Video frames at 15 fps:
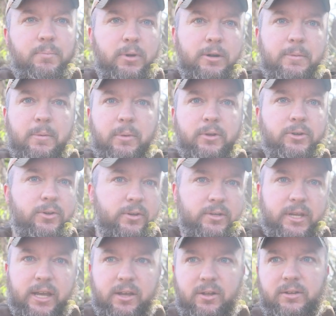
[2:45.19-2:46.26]
put them up under their
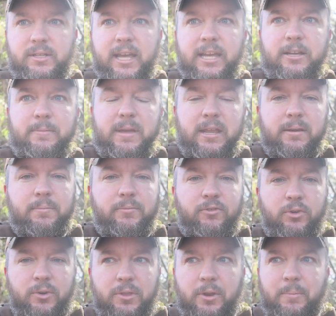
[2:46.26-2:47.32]
tail, and take them in
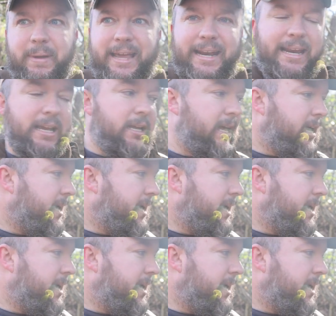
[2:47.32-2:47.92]
for their bedding